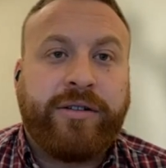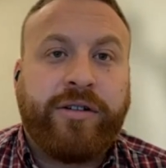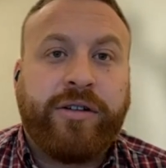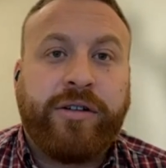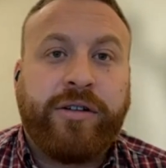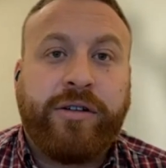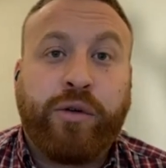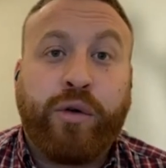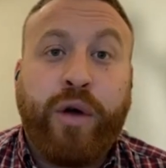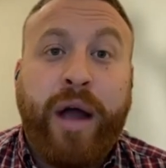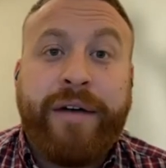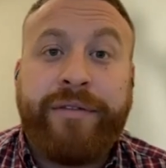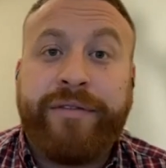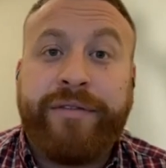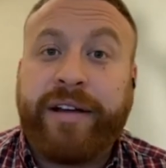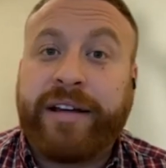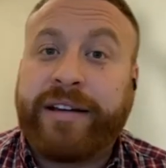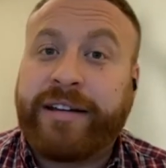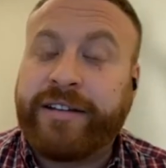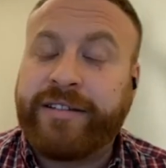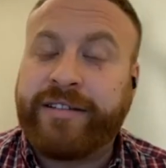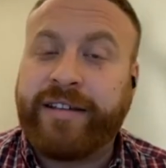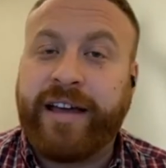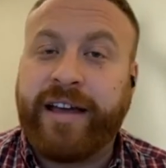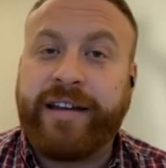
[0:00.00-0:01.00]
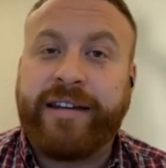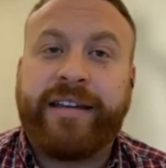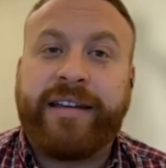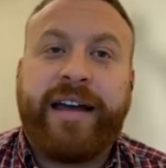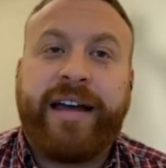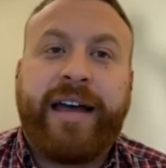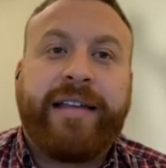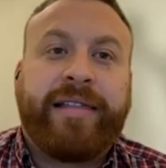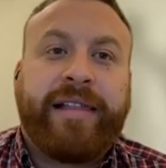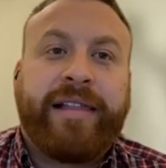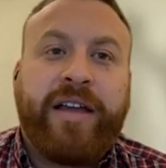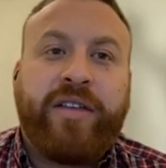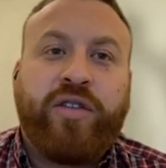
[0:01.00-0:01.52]
graphic design
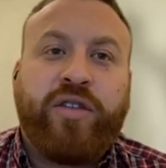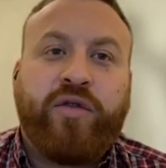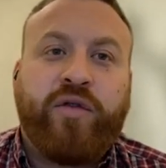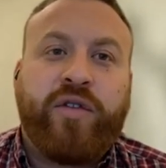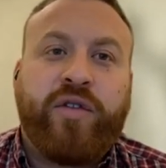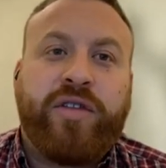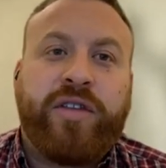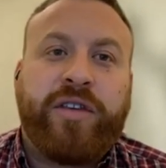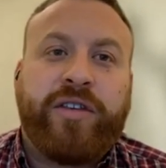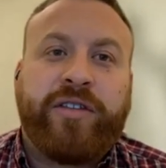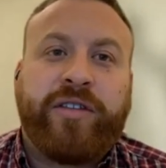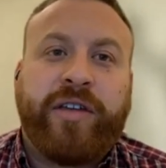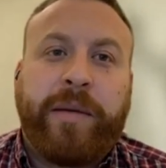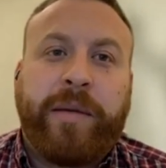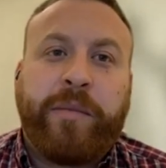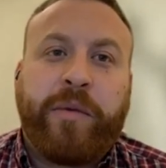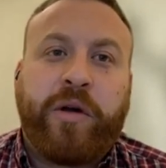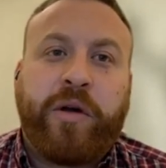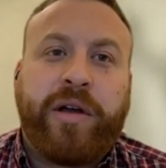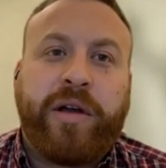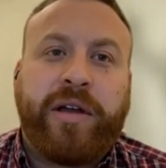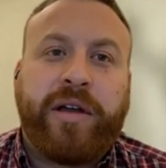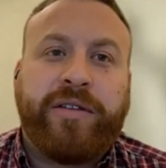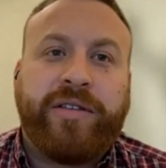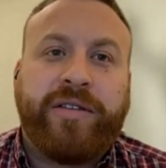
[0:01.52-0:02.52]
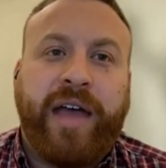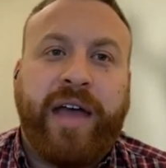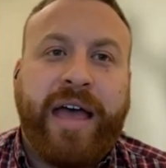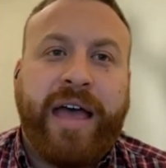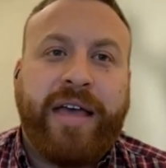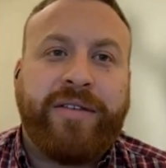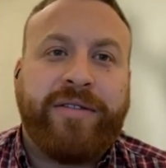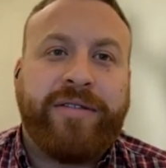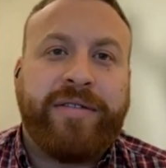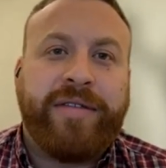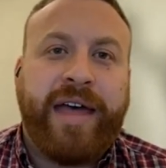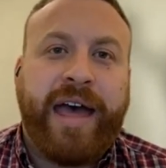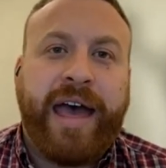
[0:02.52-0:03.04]
guidelines for the summer as
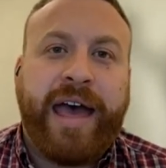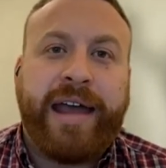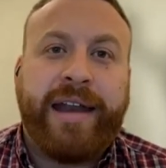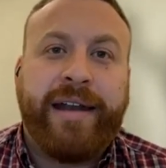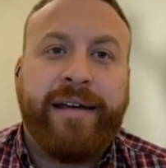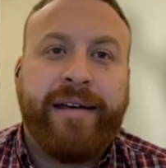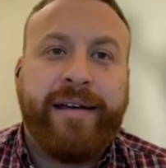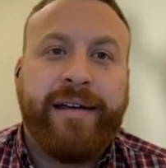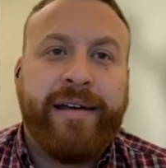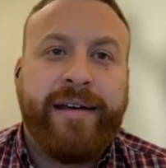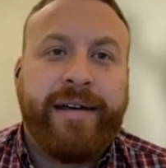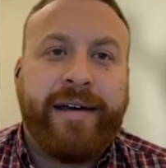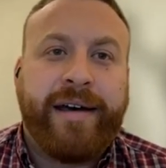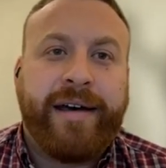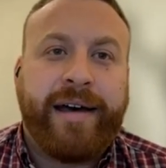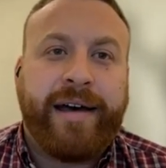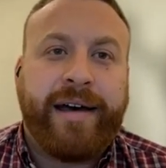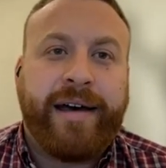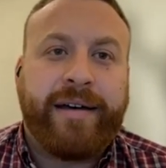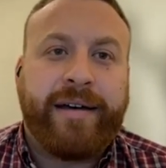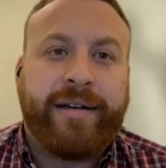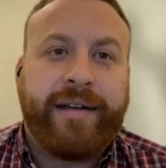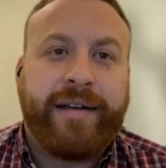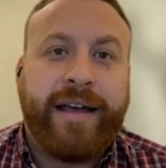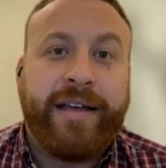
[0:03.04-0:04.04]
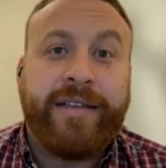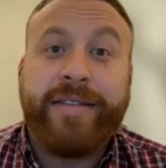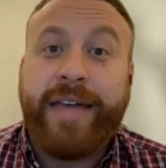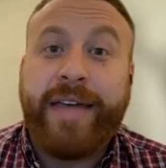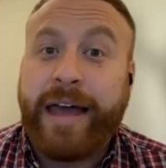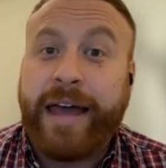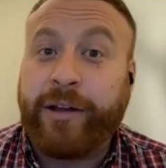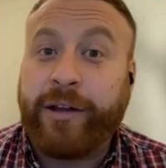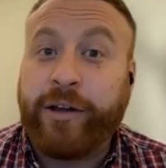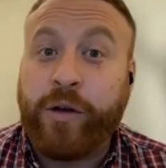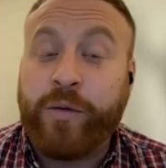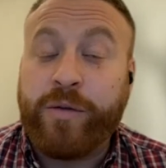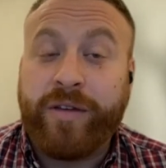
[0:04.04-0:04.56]
that
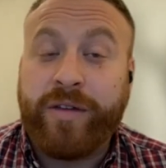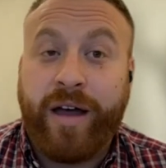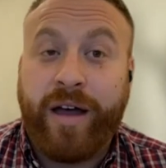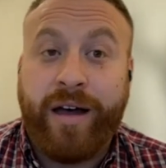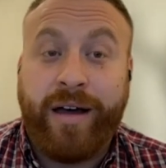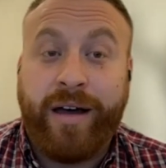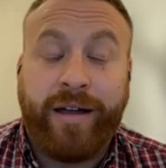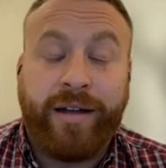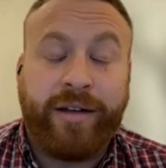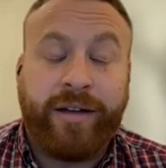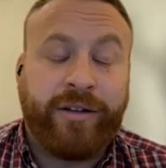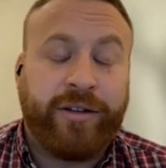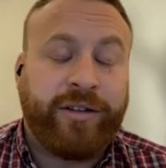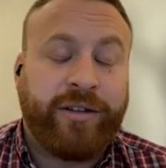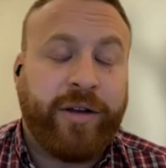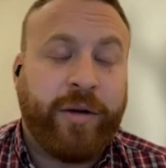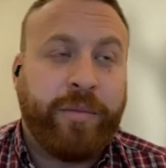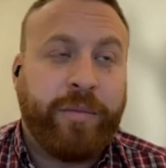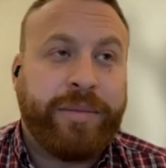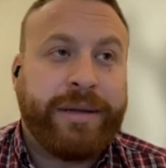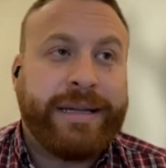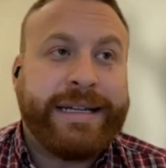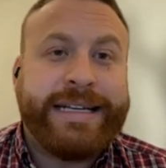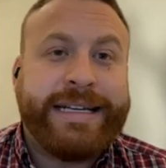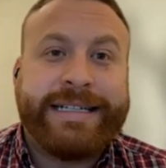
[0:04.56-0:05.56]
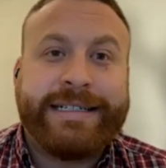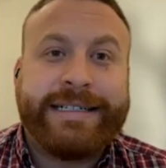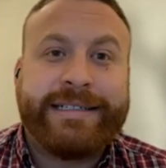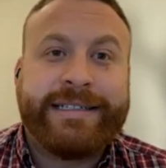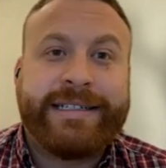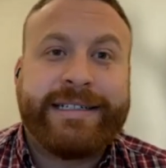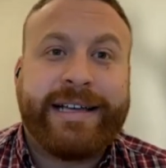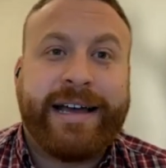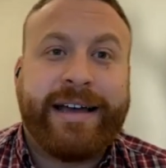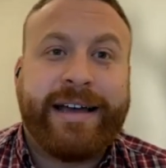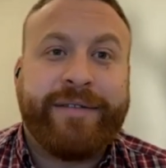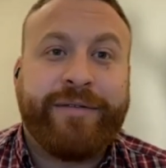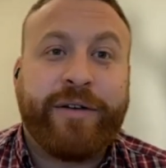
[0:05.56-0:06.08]
goes on. So
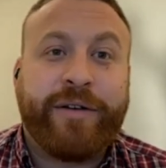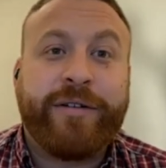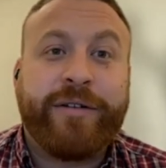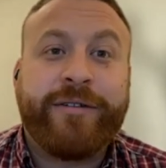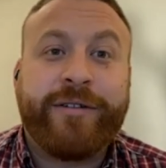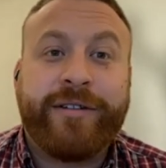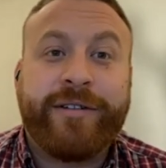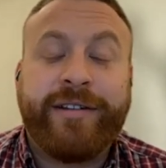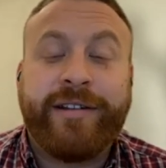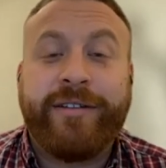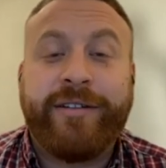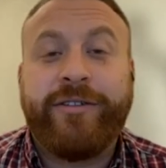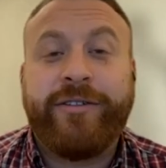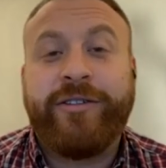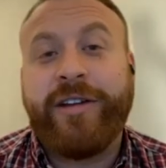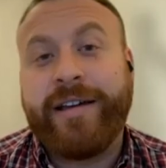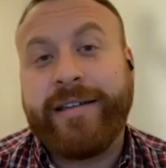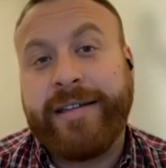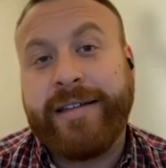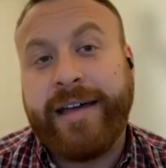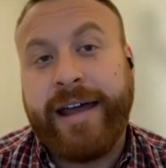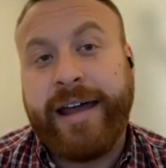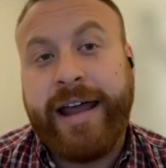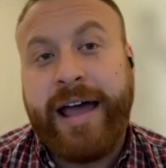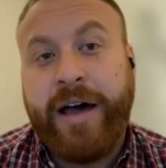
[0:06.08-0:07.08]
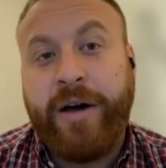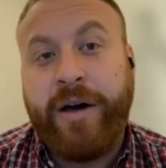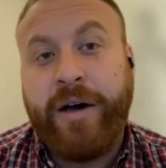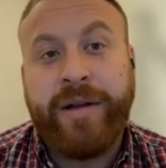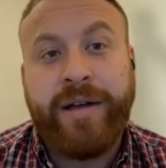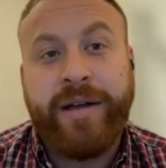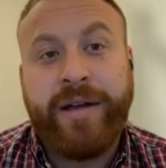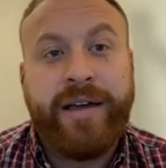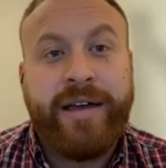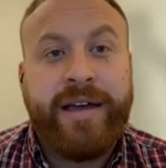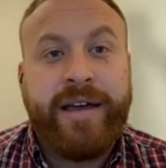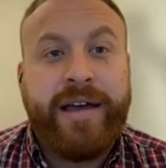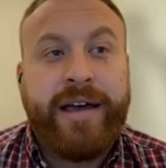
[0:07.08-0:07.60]
please, if you're interested, check that
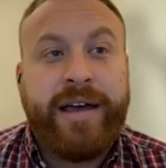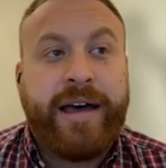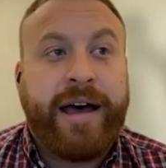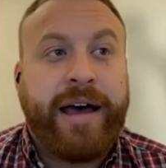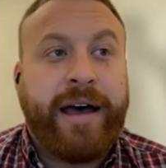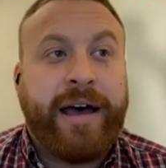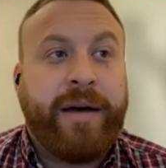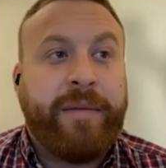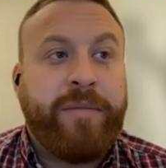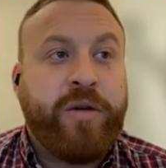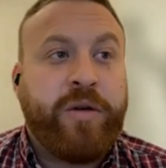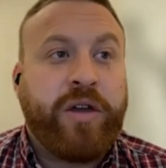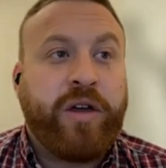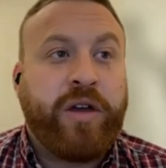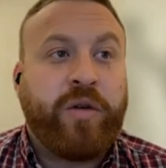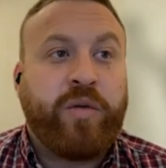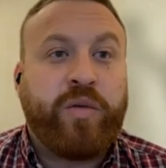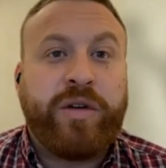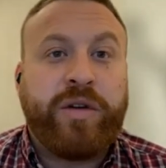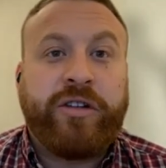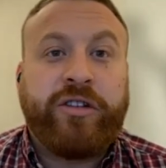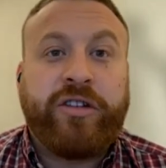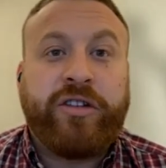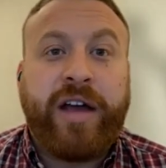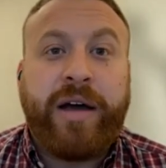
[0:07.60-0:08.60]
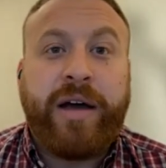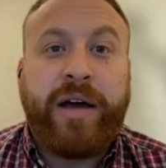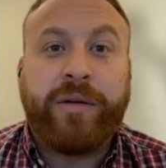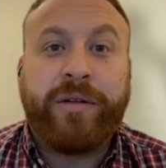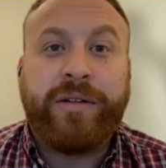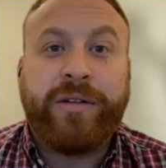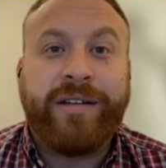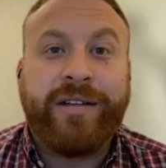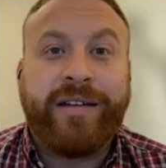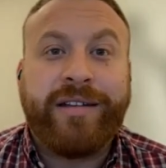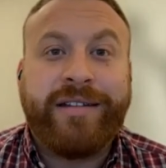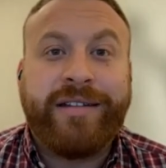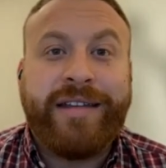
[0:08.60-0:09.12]
out. You can reach
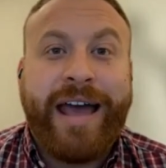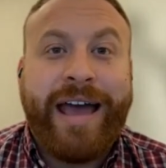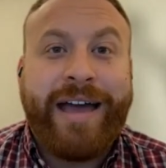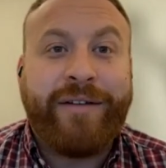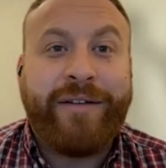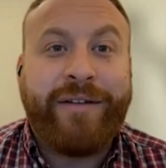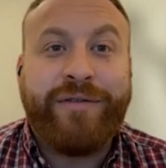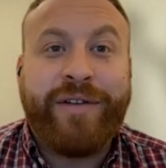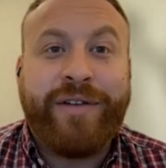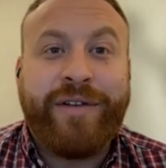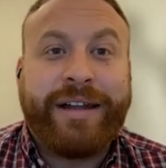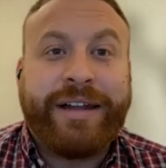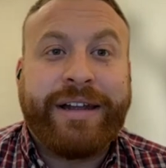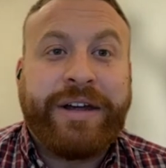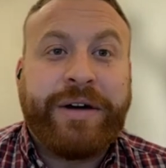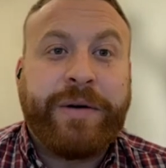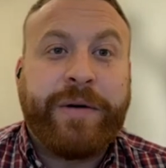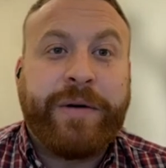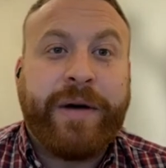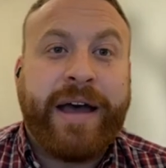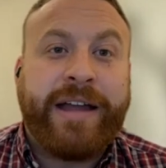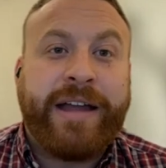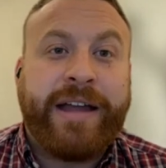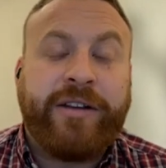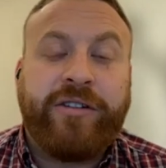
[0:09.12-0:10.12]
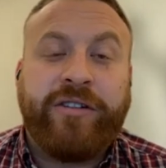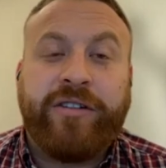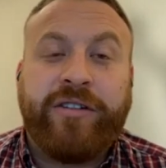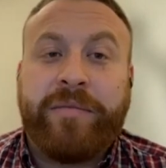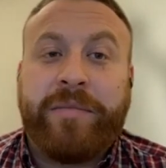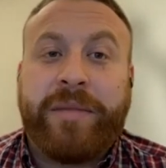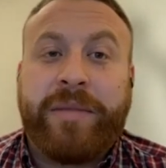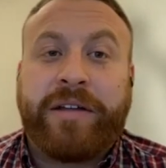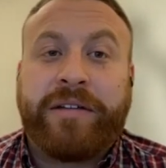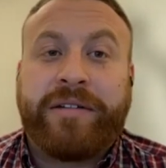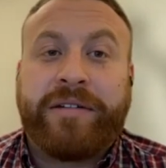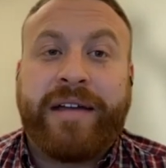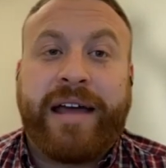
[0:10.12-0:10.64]
out to
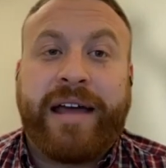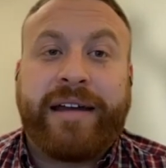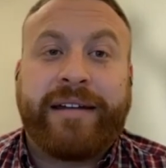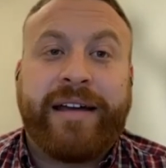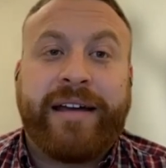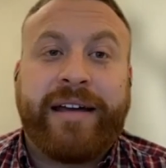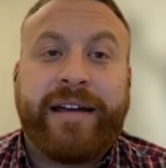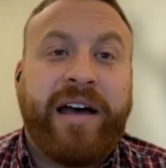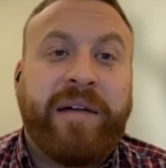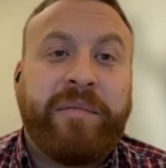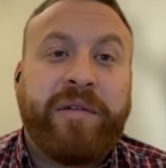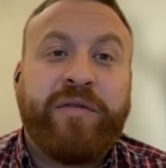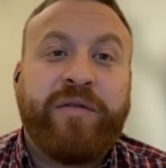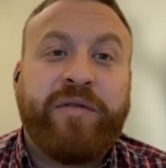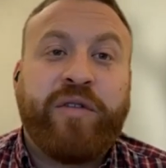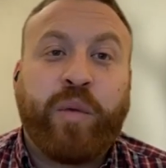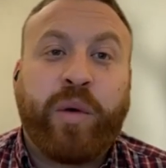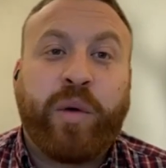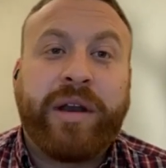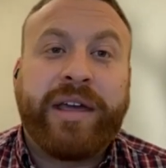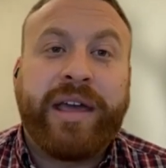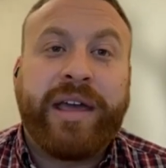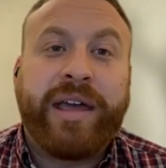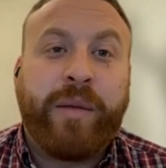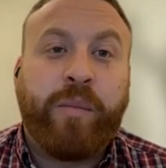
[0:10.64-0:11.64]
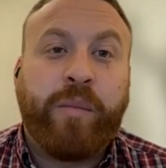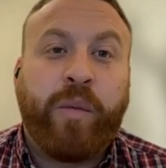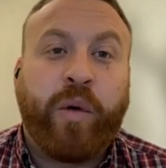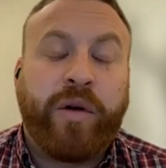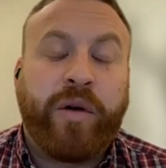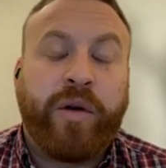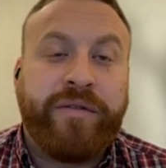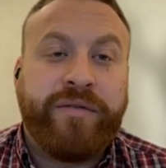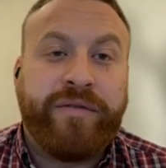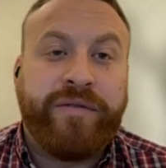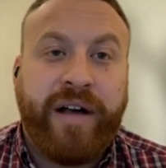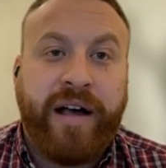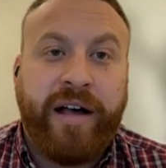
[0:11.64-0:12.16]
dagfellow@gmail.com if you want to get
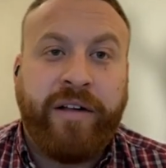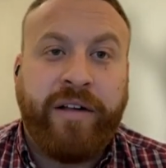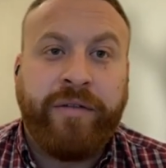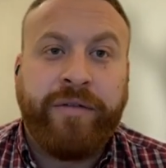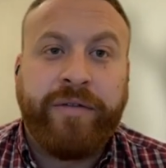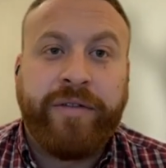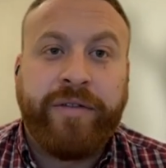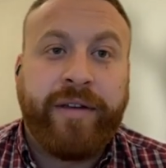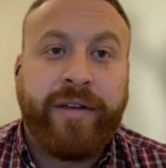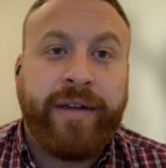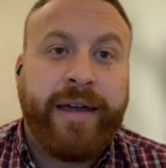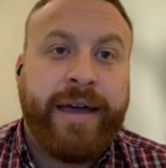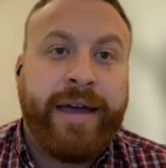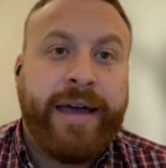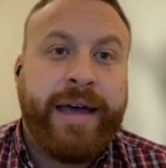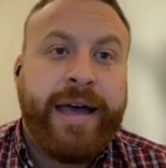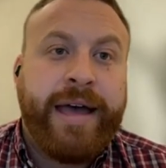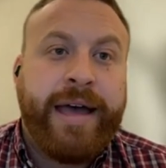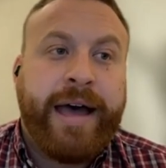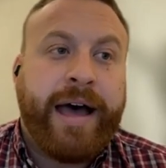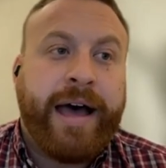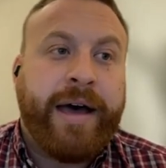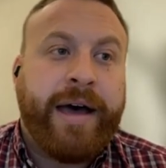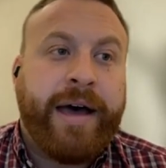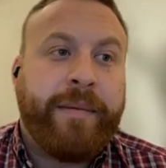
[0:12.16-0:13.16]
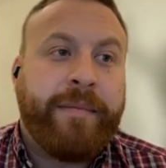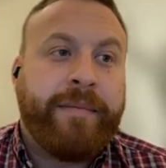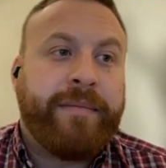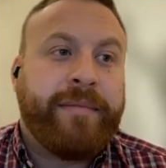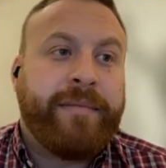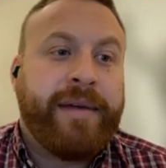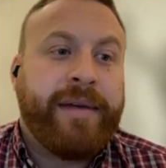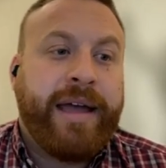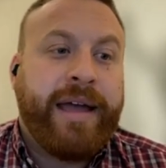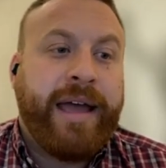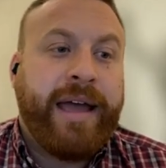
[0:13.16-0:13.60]
more involved. And